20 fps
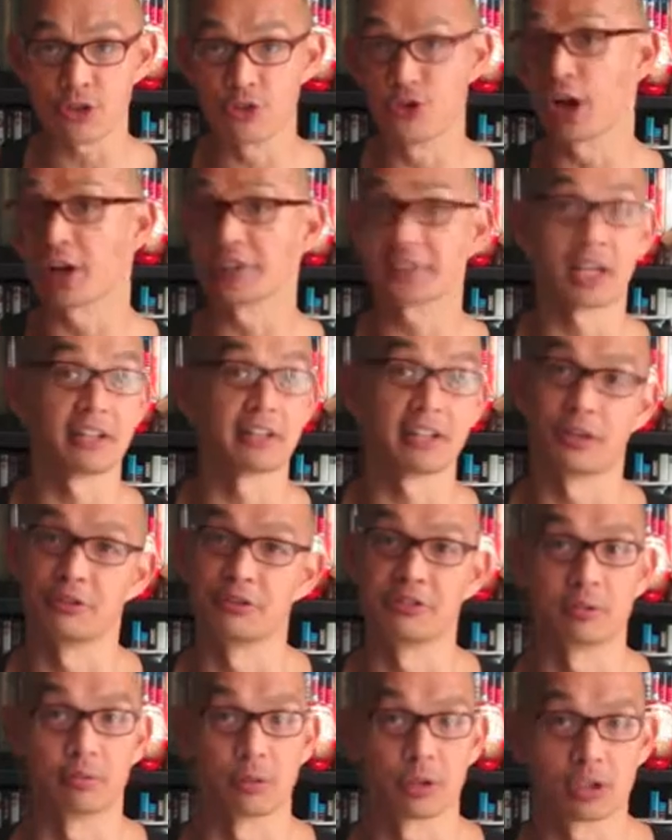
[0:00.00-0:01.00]
jot that
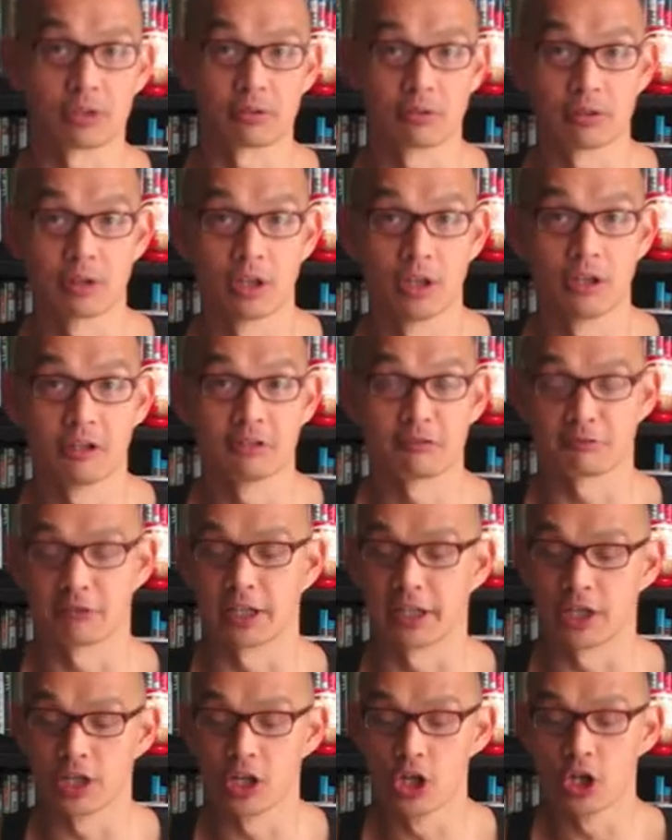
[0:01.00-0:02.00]
down somewhere,
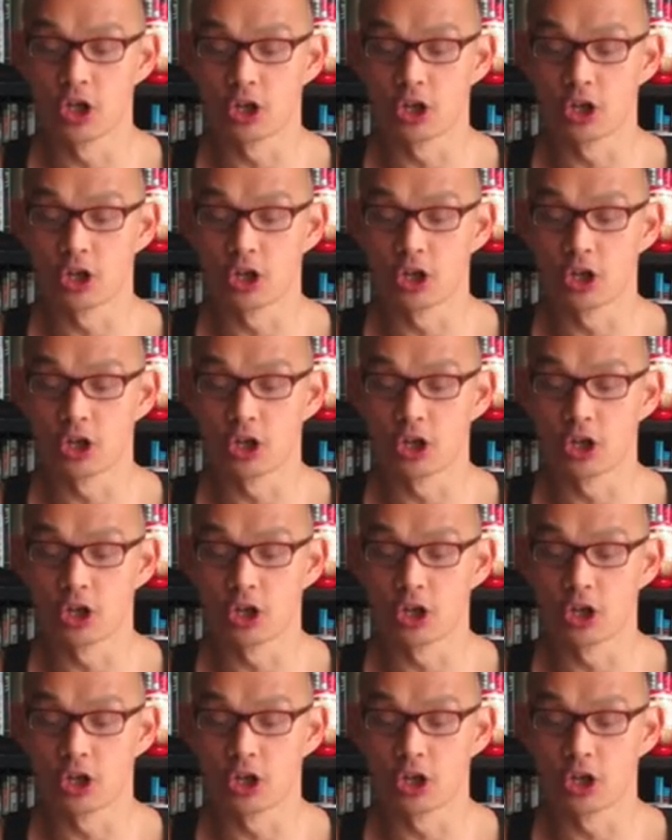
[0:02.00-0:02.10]
right?